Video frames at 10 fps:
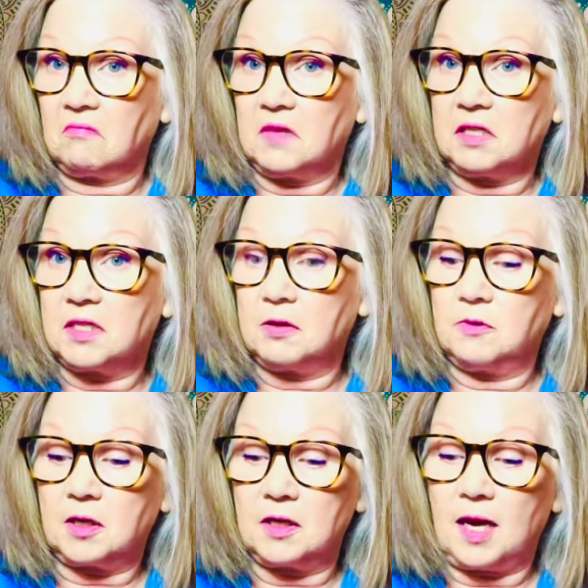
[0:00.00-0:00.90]
let's see
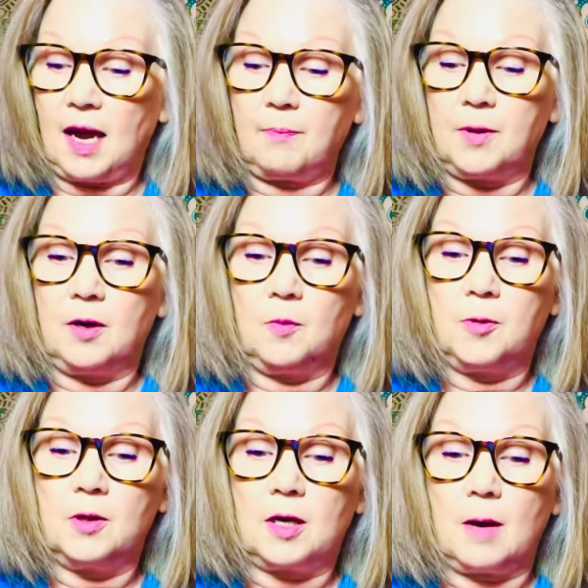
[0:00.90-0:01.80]
what could happen. I'll
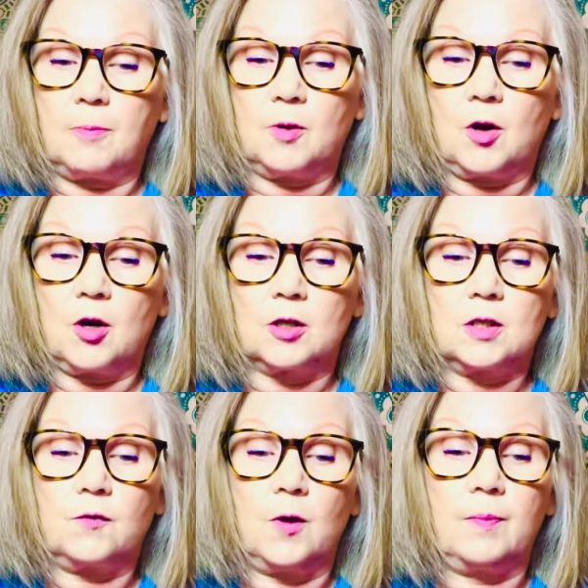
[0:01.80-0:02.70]
pull a couple
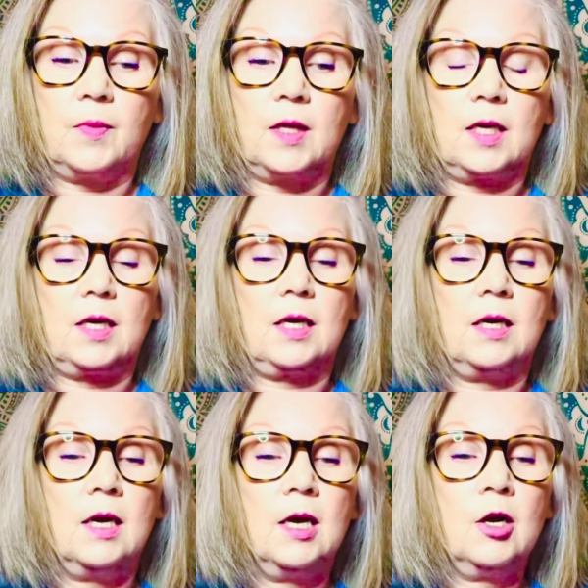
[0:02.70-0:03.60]
cards from
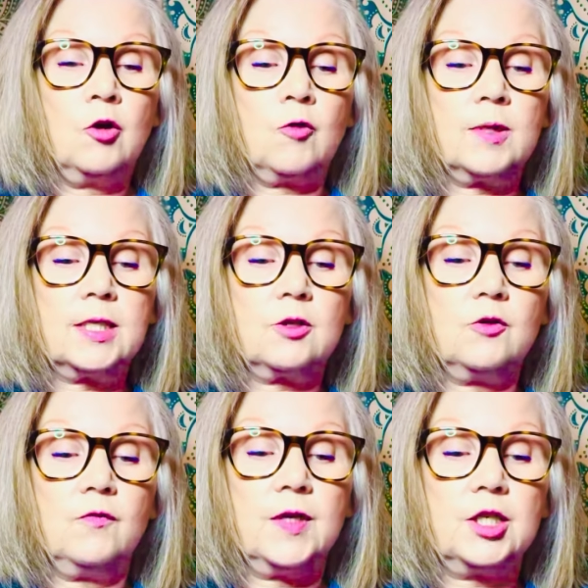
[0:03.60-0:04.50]
the
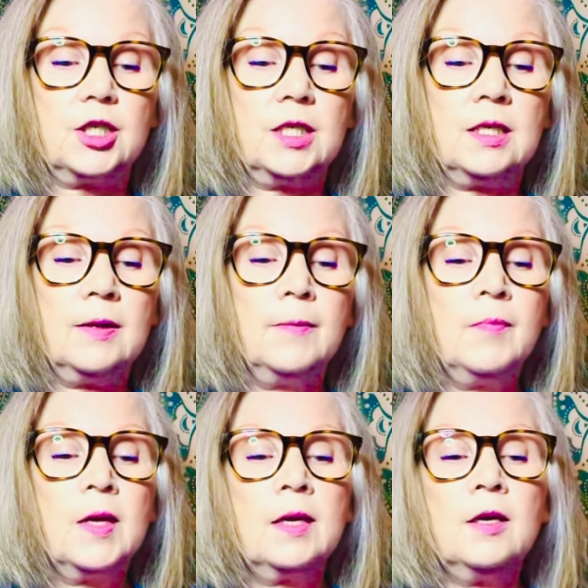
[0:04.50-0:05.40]
Crystal Vision.
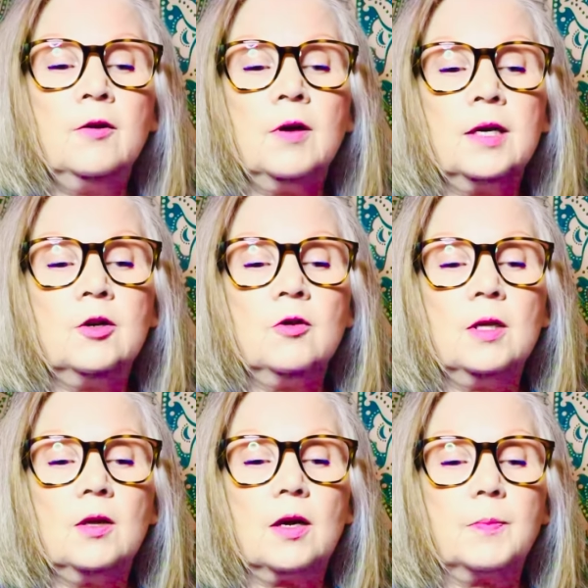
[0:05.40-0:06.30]
You know, I know
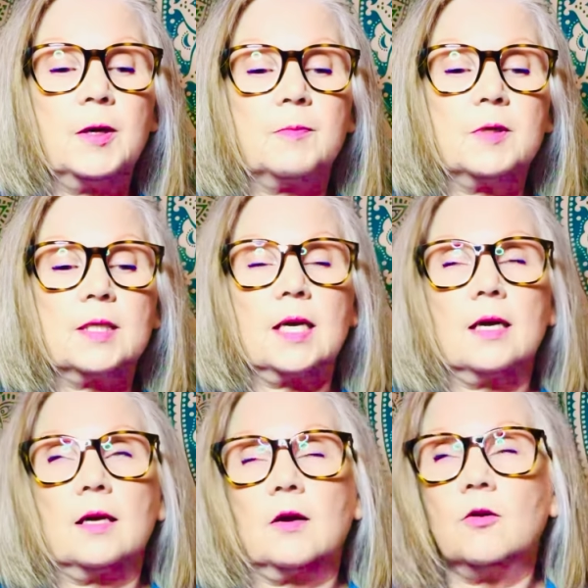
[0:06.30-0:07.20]
a lot of people
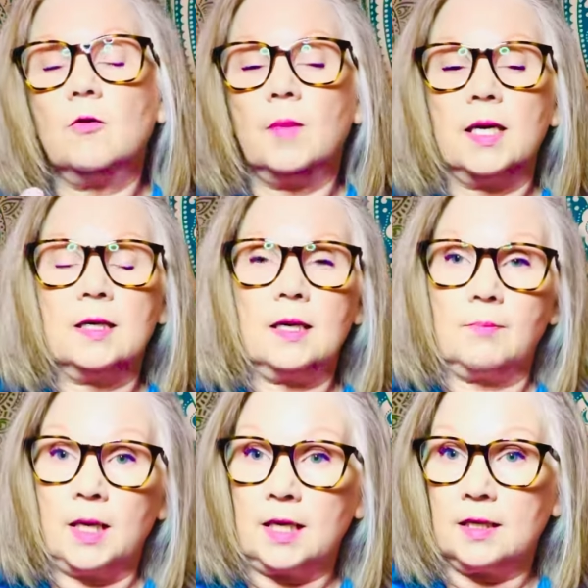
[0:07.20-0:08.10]
say, like, oh,
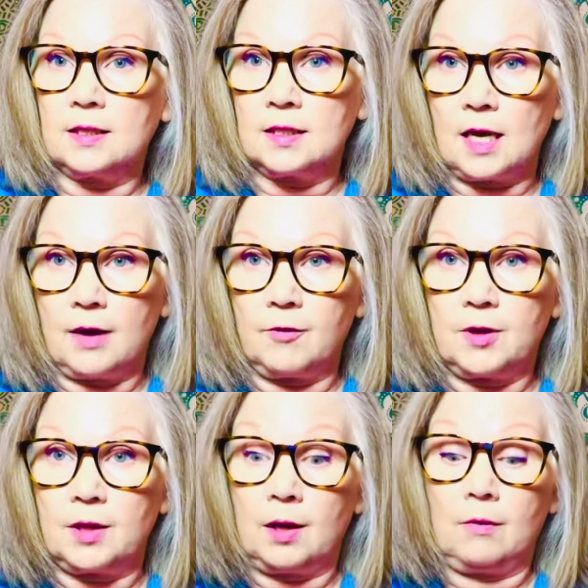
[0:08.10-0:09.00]
money isn't
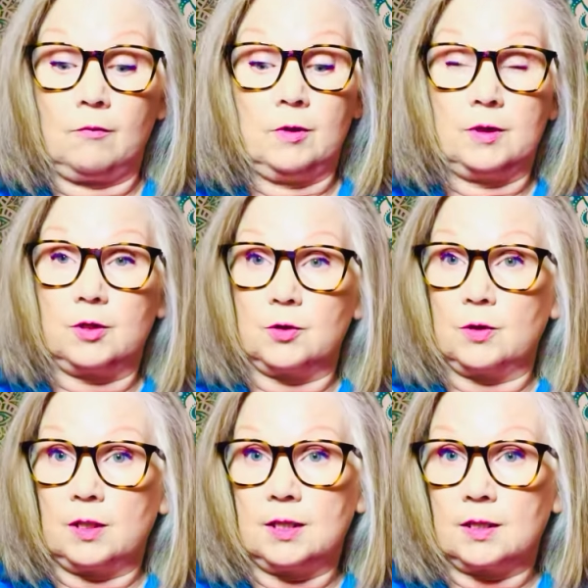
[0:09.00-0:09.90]
everything. Well, it's
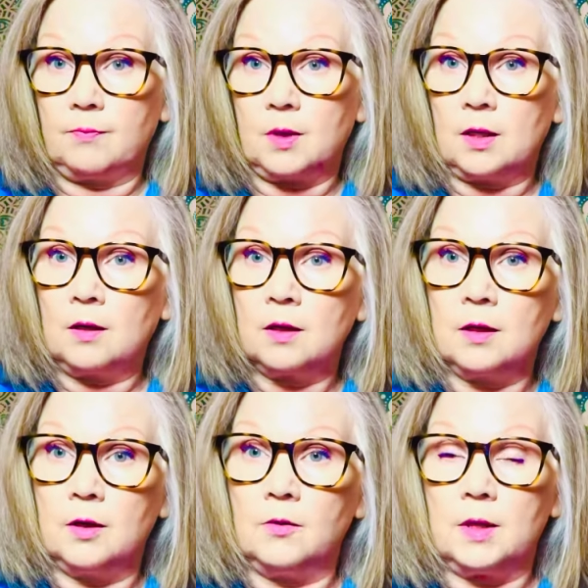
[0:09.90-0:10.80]
certainly something.
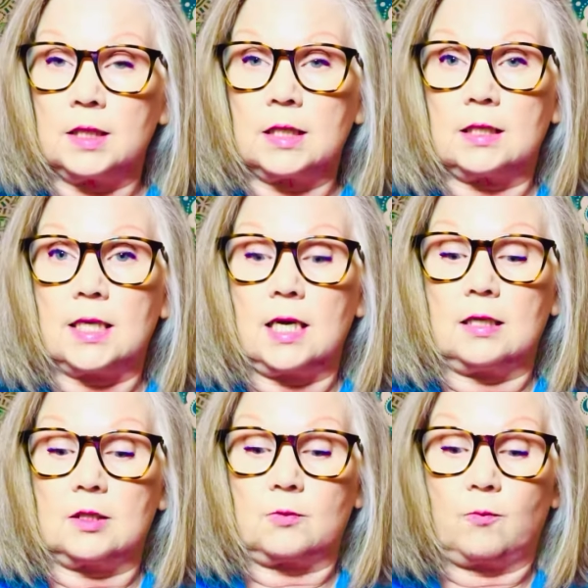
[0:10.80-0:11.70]
You know, it
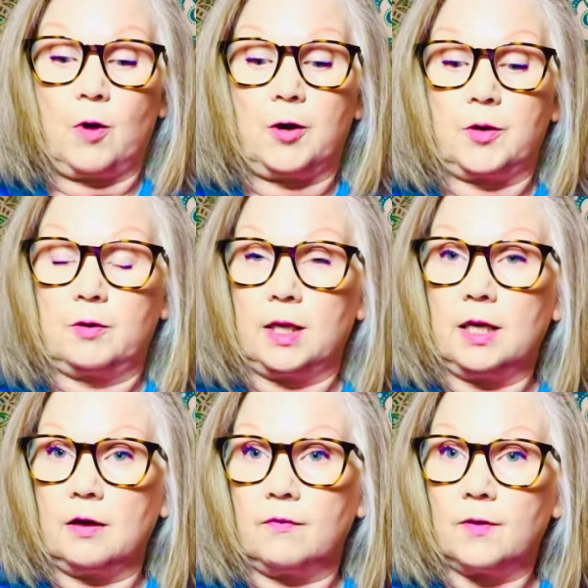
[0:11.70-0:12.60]
dictates where you
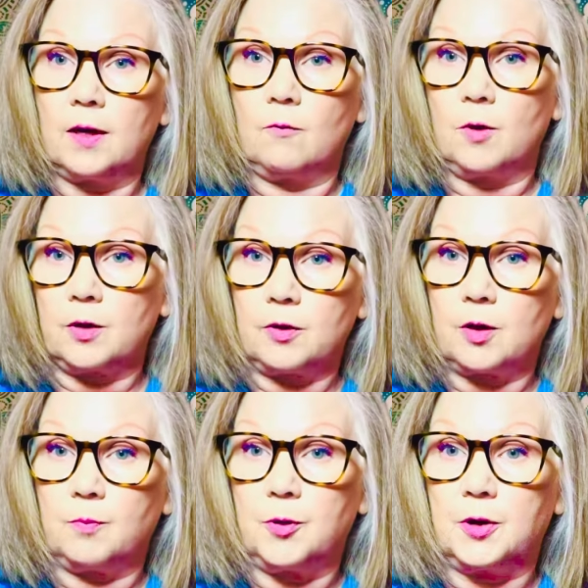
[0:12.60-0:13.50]
live and what you
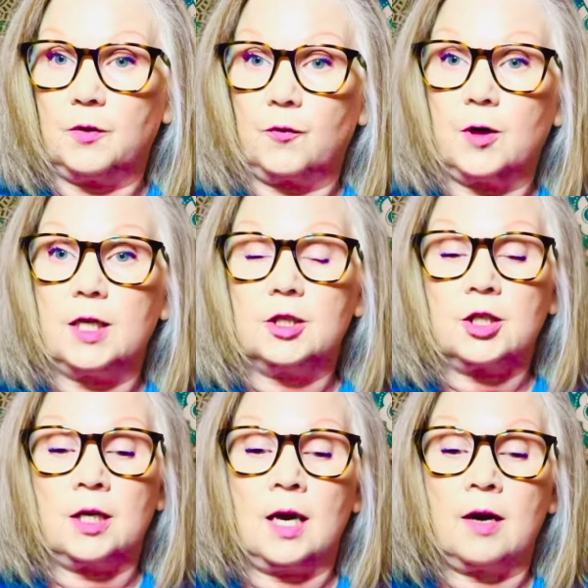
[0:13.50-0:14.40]
can put in the fridge
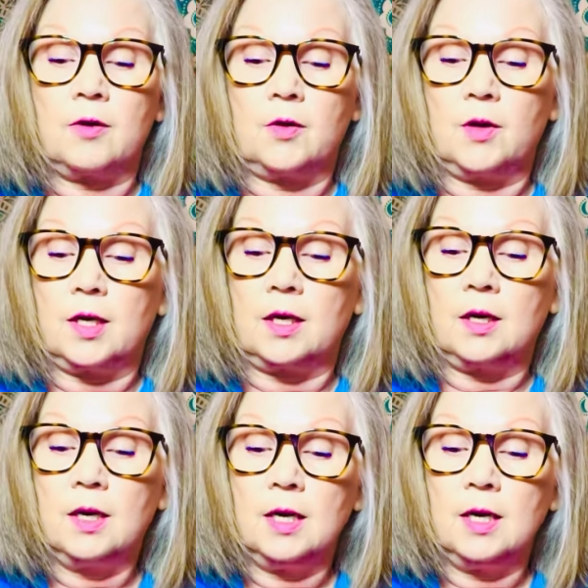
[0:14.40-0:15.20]
and how you can